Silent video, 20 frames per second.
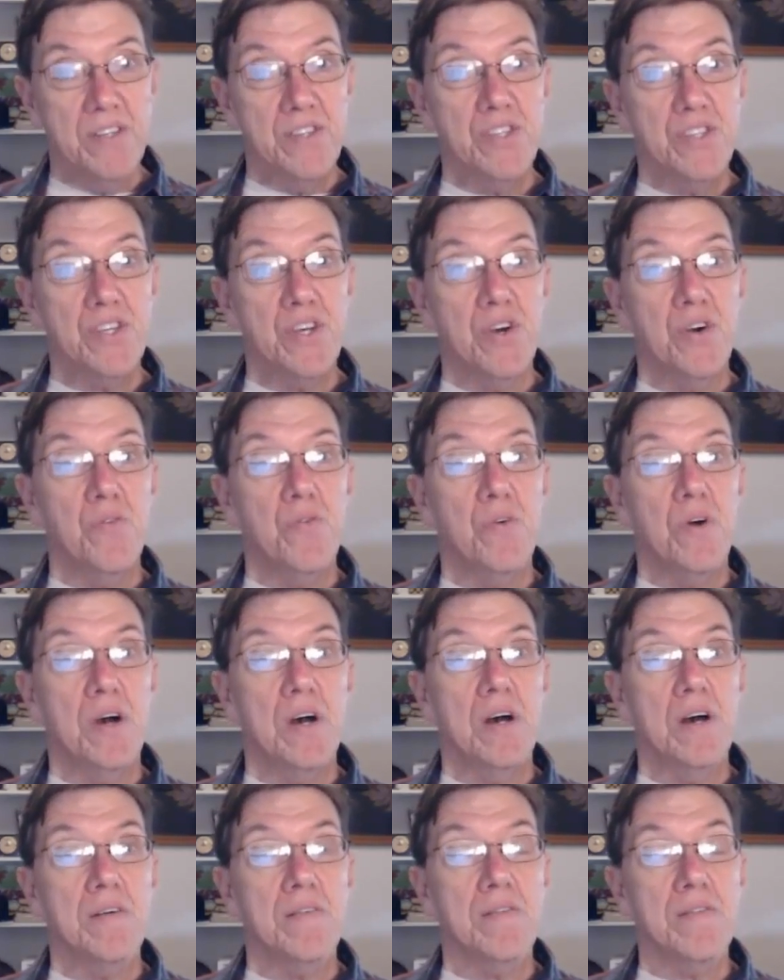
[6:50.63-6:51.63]

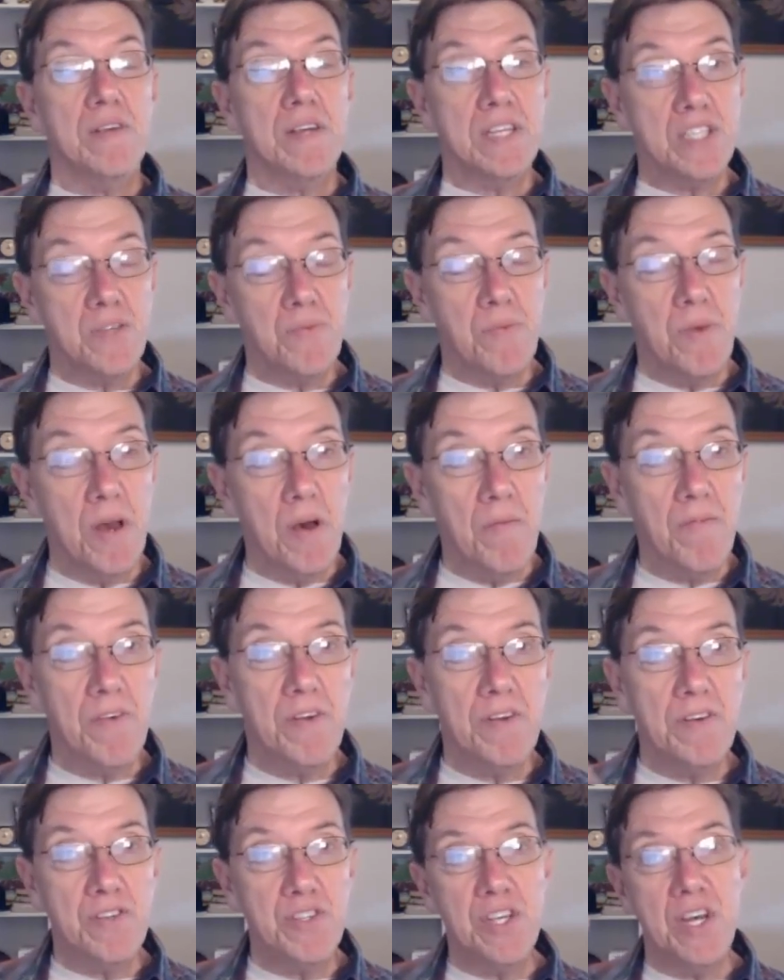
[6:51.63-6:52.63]
So get some help
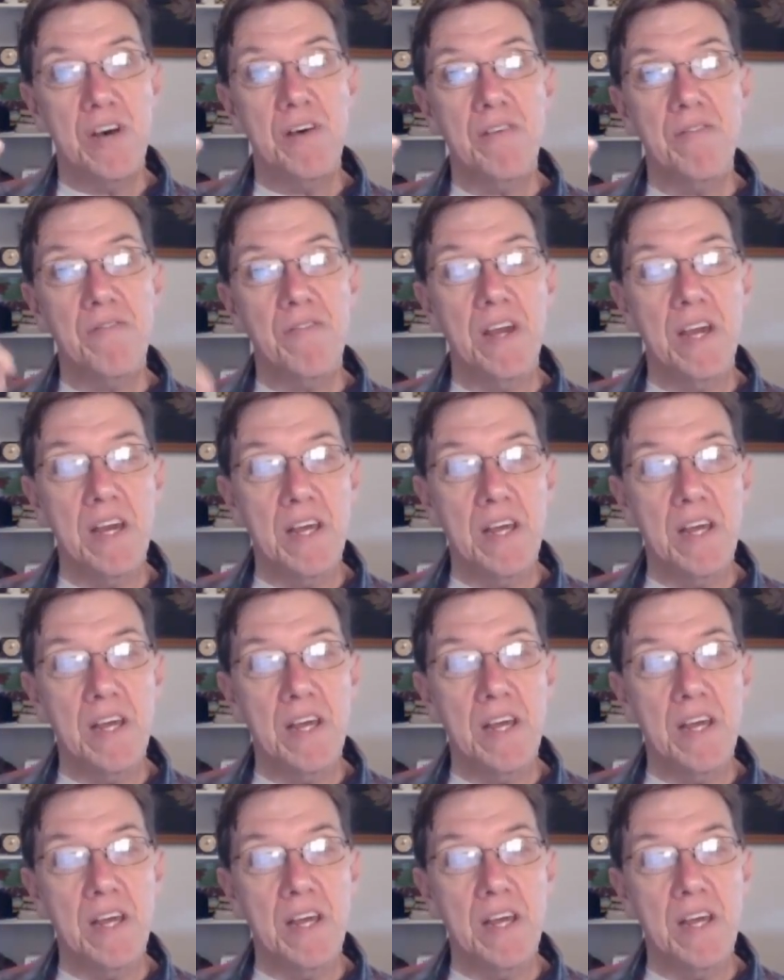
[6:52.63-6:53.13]
for yourself